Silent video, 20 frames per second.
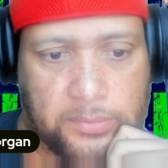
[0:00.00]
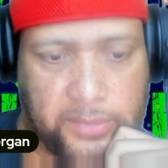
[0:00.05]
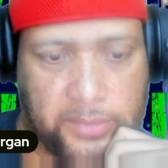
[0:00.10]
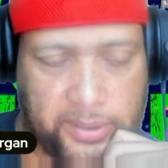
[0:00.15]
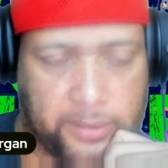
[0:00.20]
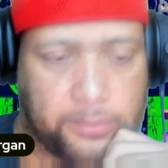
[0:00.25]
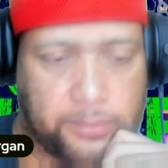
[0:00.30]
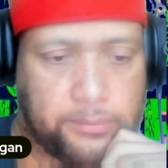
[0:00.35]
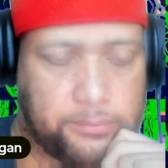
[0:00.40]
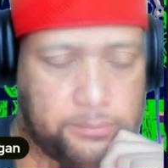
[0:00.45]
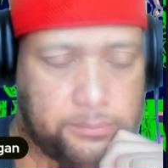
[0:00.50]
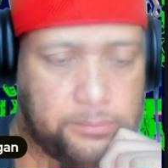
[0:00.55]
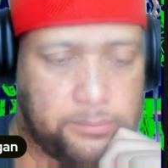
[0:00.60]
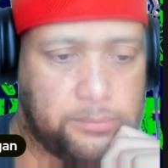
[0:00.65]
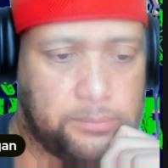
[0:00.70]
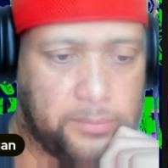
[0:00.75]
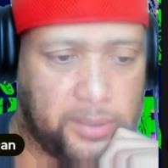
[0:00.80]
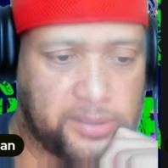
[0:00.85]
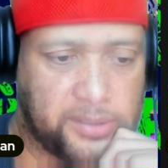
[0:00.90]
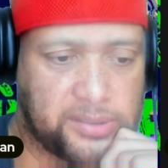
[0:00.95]
Yeah.
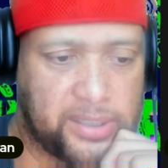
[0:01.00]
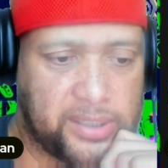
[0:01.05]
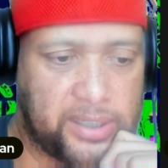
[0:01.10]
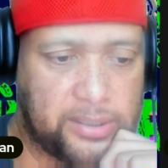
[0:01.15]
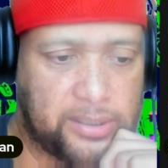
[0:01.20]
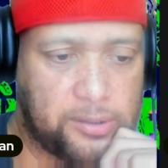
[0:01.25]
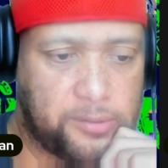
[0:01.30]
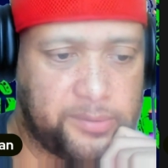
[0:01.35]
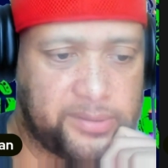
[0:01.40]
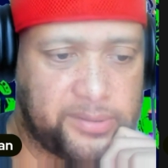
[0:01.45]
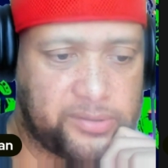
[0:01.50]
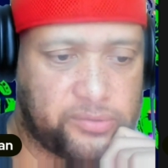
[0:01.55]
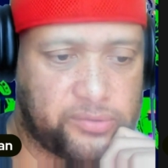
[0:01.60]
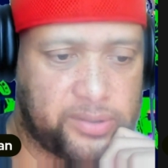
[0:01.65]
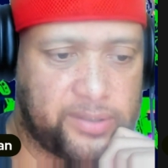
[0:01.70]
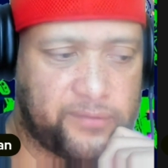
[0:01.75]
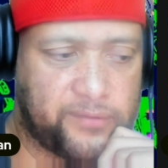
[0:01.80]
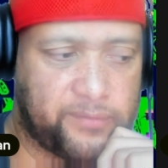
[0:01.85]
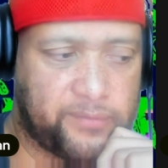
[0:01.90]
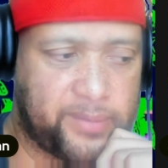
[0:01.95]
Yeah, she got a little bit of
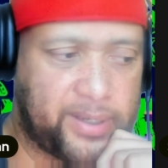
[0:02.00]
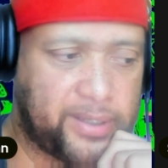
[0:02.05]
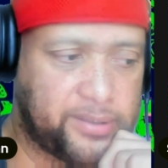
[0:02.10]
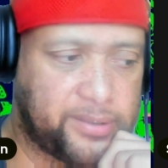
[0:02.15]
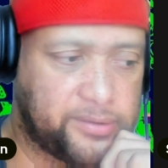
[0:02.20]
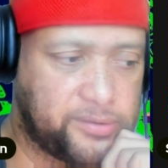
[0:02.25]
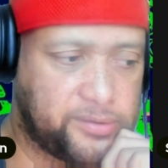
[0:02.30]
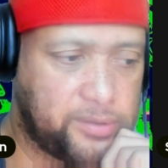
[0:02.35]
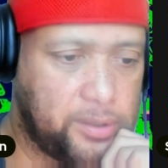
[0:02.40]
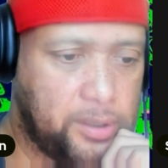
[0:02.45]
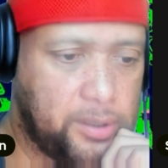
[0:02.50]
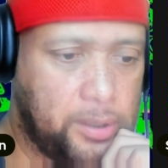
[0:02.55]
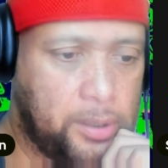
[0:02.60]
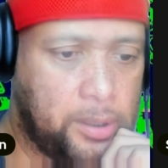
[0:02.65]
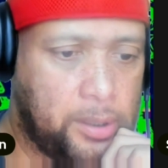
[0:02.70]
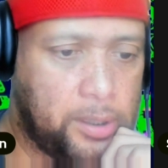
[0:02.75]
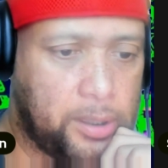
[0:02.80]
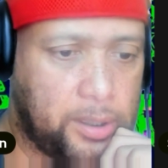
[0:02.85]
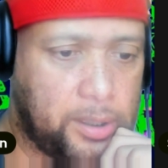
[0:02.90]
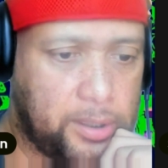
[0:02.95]
training from Alex.
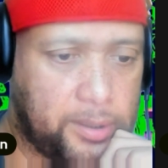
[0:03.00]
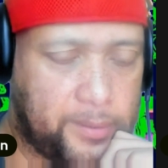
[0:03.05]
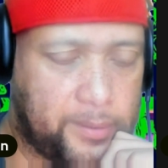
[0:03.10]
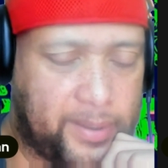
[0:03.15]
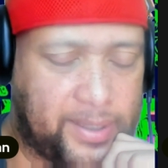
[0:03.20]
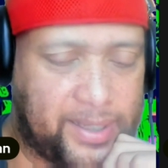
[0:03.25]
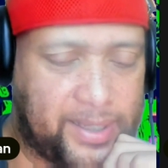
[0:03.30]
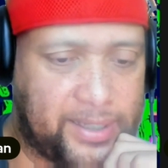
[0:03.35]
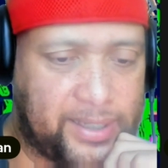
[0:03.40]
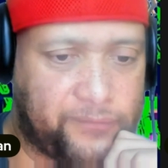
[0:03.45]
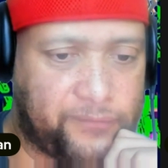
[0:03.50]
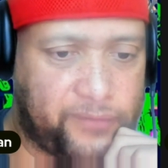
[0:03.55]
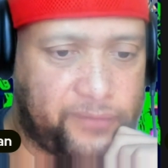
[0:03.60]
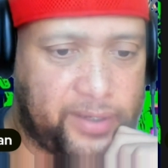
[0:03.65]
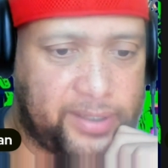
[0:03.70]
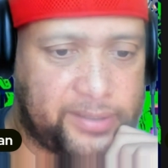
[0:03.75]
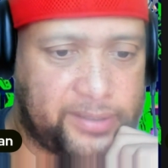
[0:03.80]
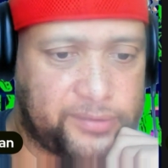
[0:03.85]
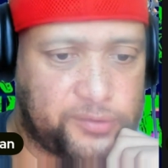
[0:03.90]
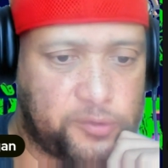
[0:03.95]
Um, I like the
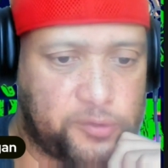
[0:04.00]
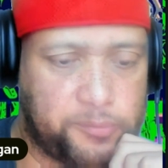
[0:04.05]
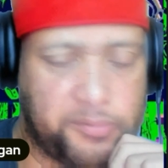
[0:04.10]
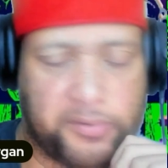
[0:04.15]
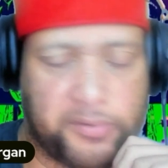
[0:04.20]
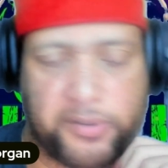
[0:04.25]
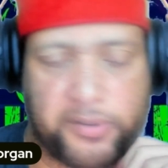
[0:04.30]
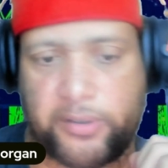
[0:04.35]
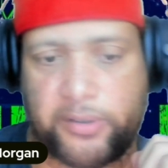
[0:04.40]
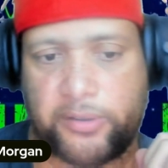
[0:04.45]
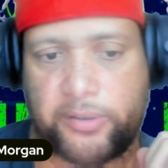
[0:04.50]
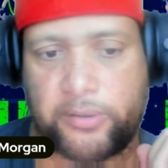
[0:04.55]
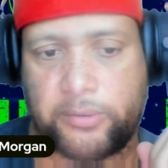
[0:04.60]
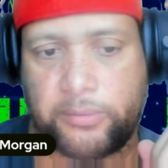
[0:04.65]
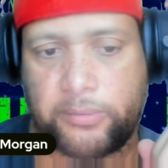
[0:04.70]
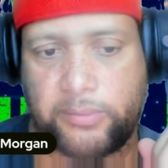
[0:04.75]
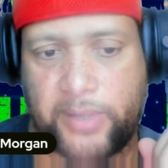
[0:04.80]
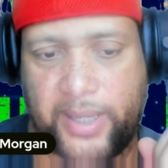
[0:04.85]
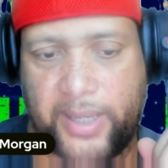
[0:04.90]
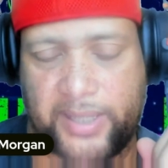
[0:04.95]
fact that
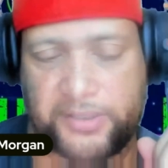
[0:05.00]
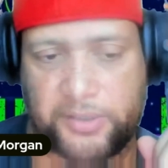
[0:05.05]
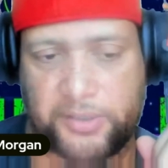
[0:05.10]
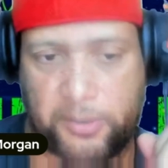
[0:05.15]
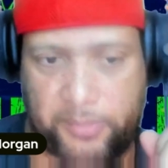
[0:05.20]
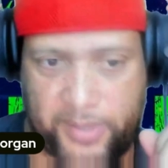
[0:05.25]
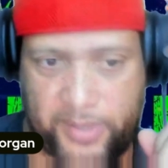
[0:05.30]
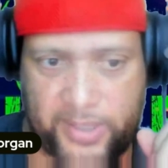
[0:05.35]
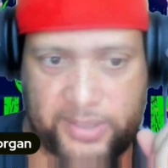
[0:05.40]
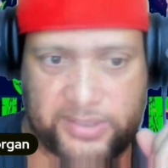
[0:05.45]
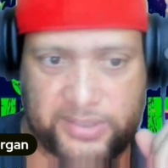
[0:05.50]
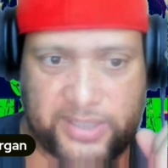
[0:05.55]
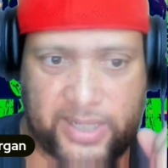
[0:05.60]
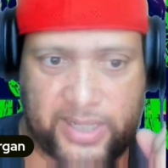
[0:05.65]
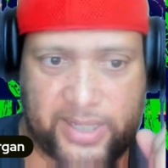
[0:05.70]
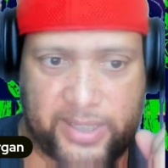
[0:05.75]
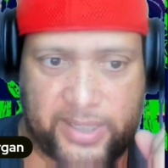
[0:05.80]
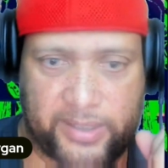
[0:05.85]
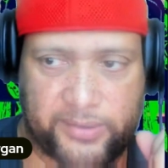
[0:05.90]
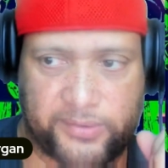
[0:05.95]
Supergirl had to
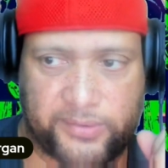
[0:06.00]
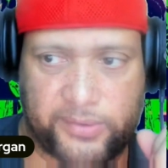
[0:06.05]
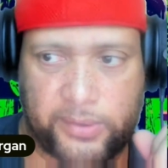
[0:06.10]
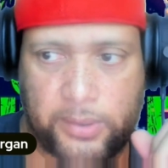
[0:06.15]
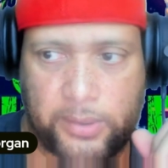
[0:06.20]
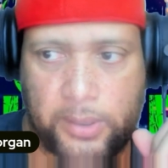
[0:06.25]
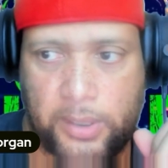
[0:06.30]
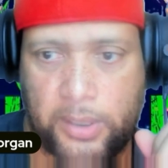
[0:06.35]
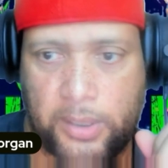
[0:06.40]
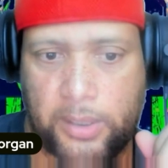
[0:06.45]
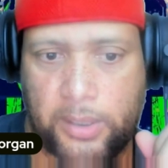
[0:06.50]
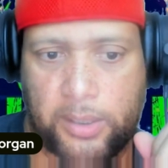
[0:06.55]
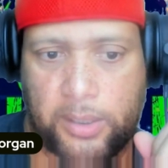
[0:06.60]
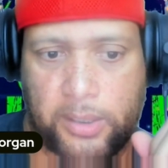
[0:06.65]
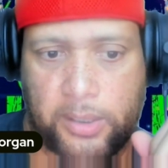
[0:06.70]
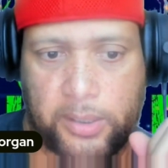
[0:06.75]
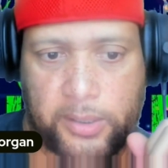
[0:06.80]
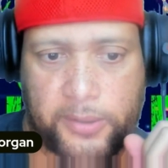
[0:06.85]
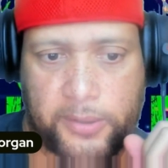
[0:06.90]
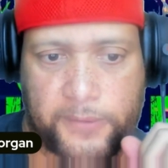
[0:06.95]
apologize.
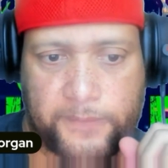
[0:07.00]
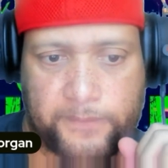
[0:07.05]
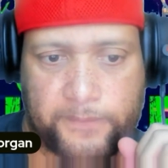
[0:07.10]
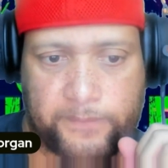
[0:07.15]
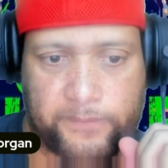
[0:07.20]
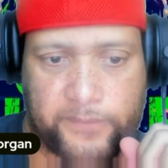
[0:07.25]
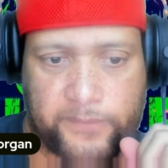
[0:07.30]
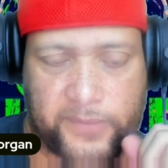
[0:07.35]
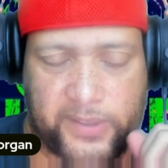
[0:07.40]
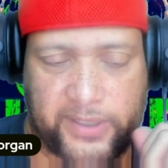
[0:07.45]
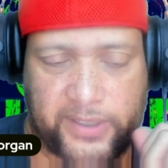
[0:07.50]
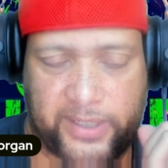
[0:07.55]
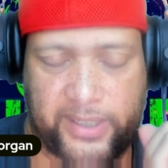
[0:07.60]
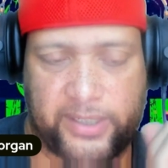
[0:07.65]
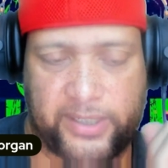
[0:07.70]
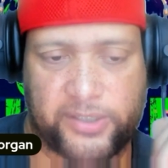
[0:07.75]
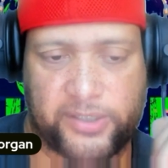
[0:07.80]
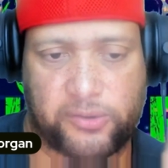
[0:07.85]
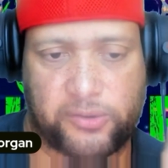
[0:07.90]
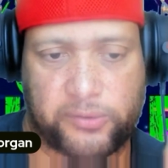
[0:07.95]
Um,
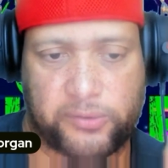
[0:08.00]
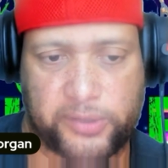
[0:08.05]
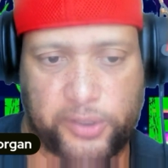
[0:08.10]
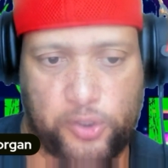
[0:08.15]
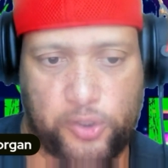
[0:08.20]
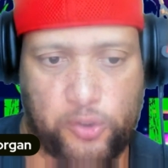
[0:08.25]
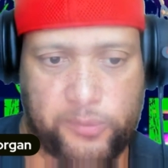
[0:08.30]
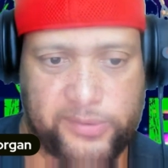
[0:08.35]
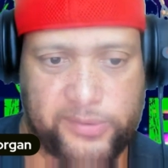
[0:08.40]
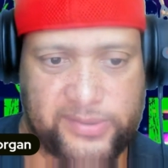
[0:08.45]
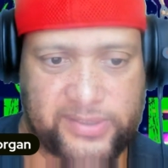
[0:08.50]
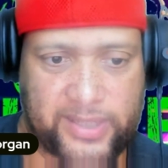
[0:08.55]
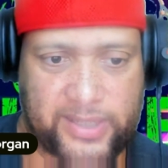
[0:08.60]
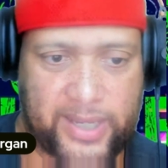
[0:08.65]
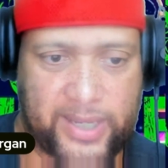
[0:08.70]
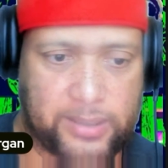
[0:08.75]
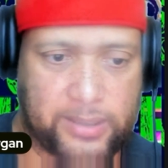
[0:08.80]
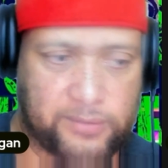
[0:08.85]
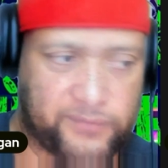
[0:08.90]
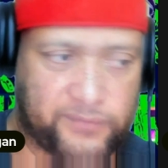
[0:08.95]
again, it showed the human
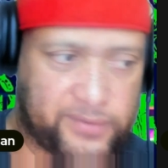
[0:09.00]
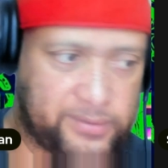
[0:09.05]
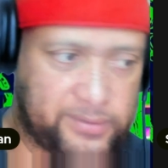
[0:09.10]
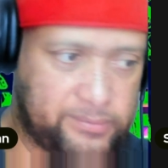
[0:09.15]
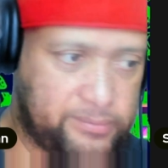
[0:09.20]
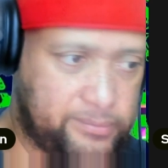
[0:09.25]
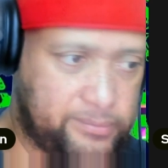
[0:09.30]
side of a